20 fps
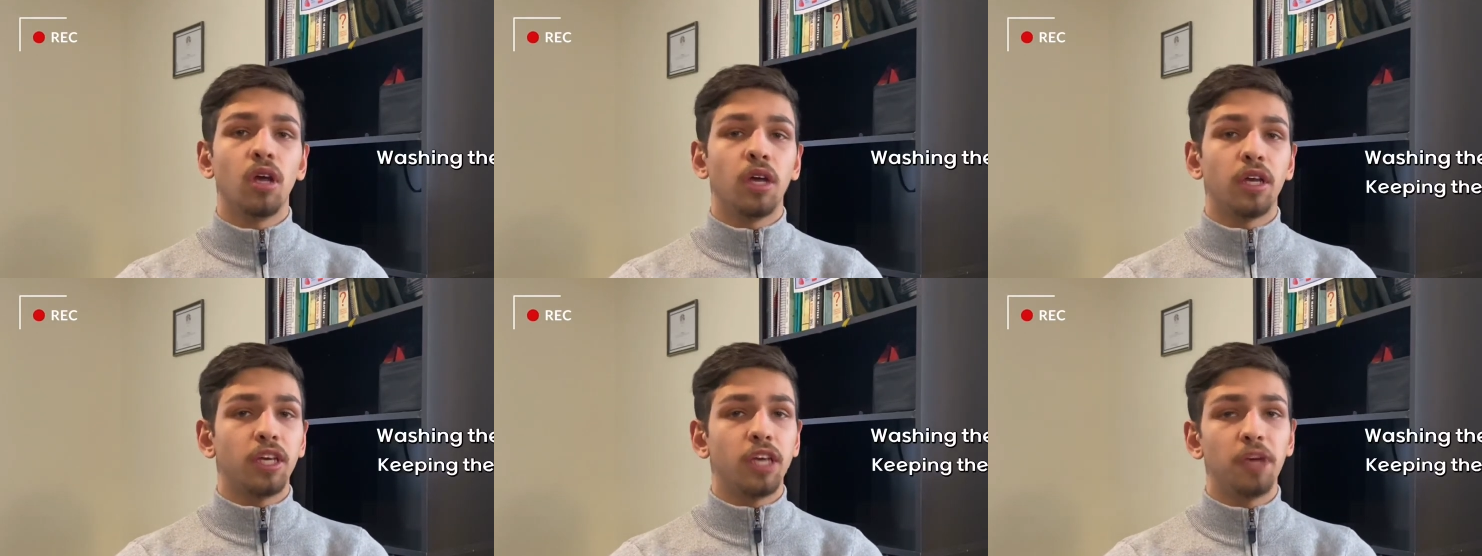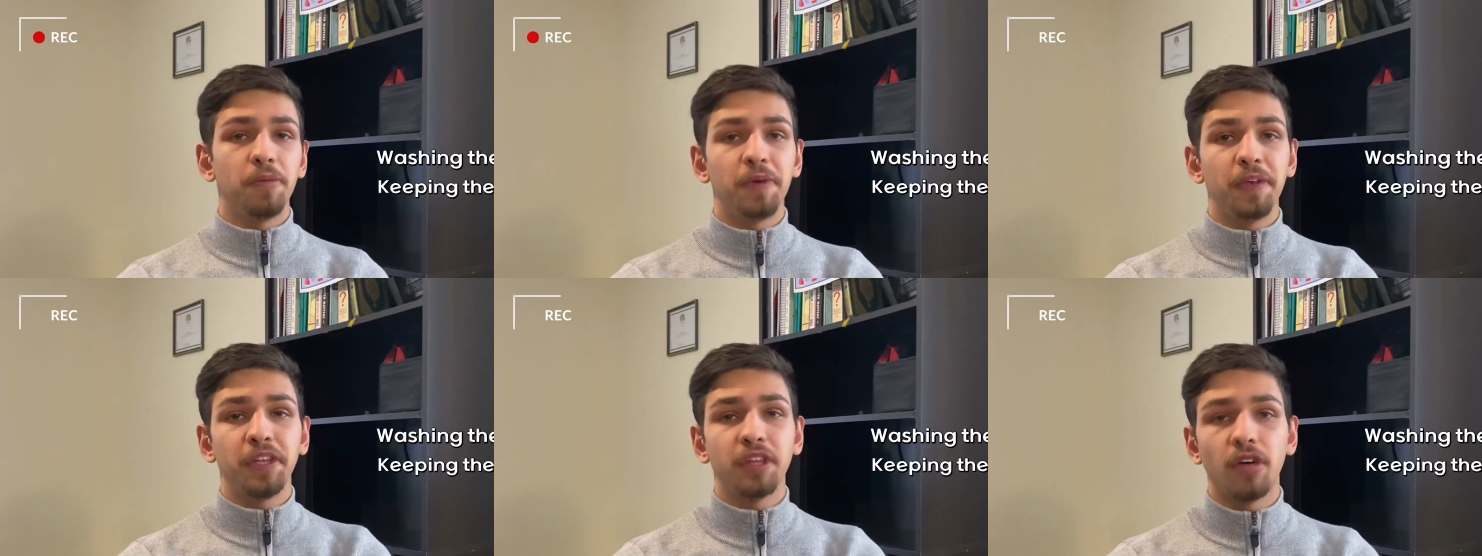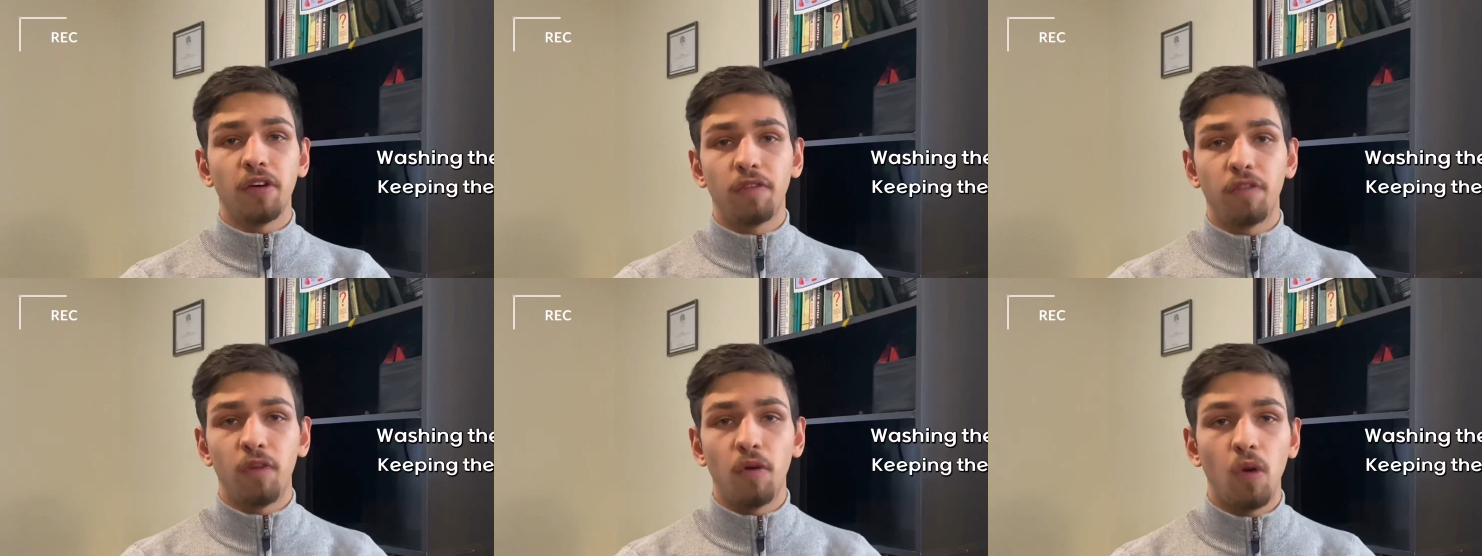keeping the
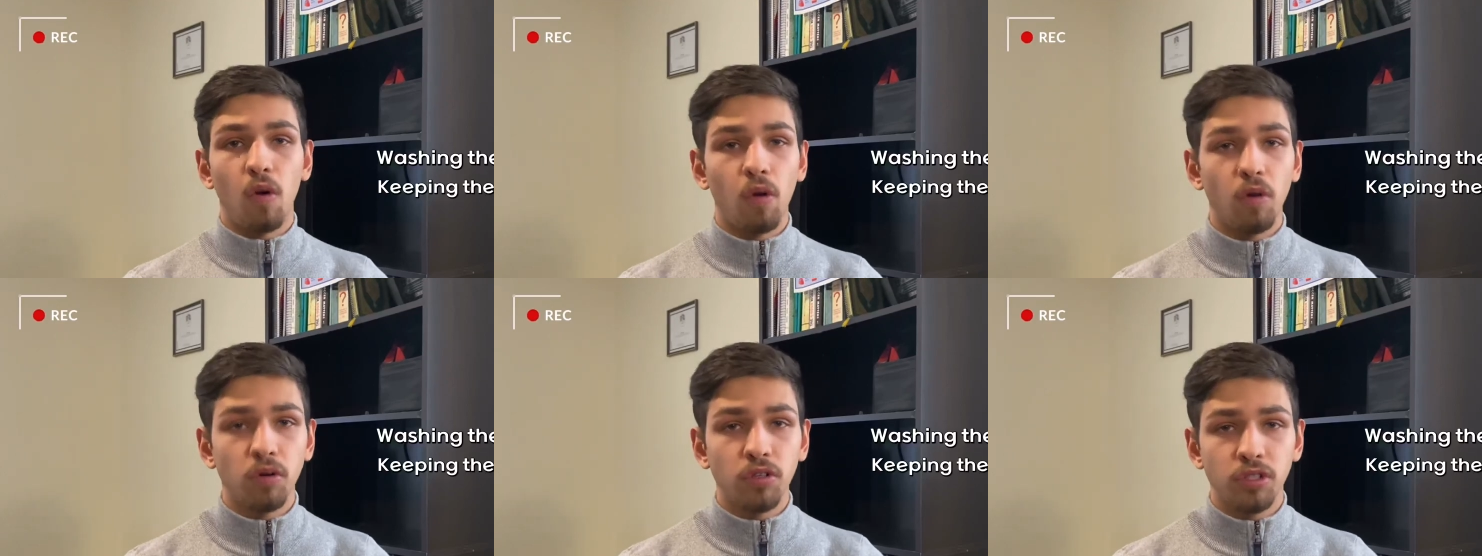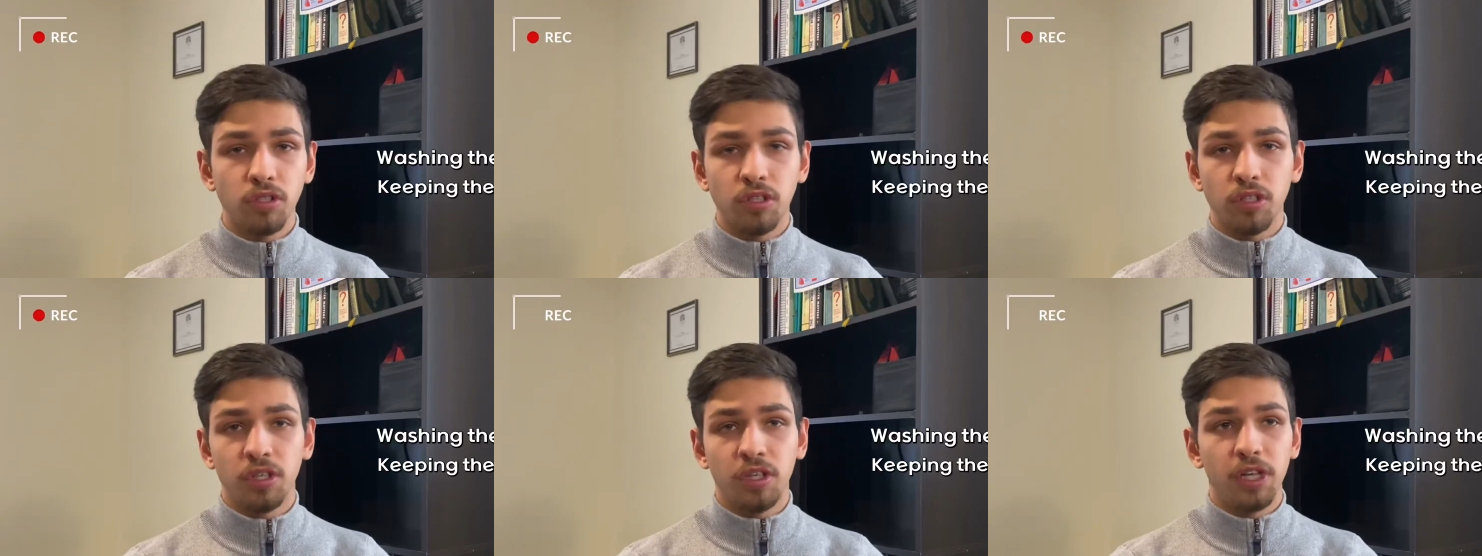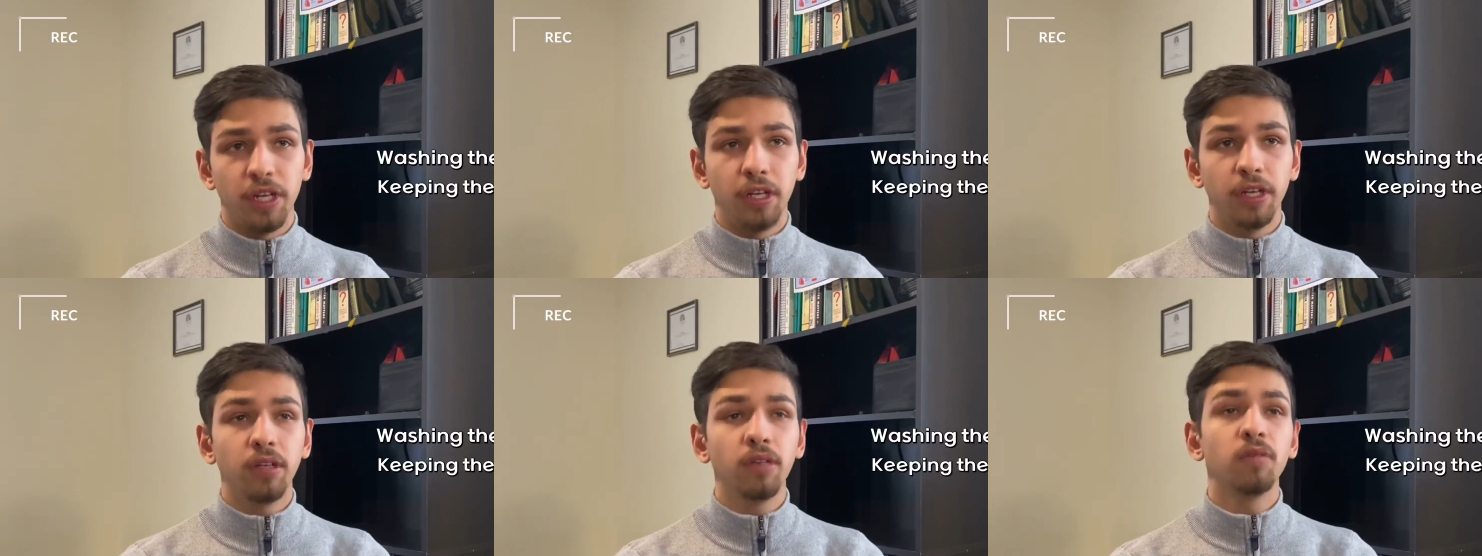floors
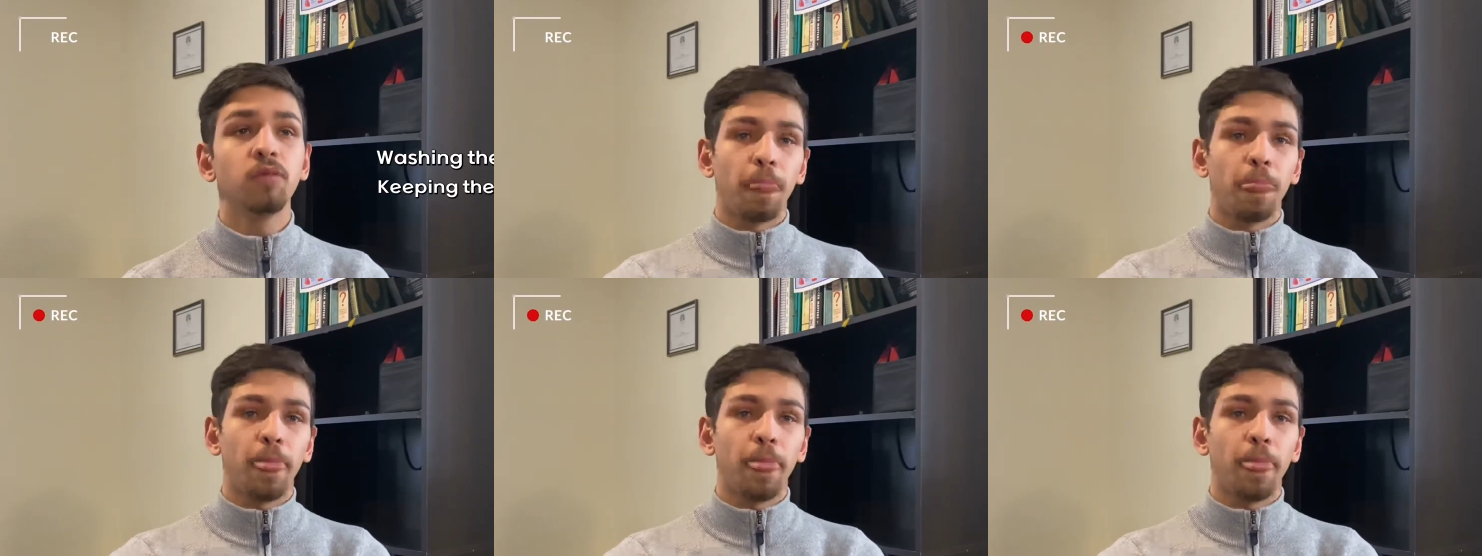clean.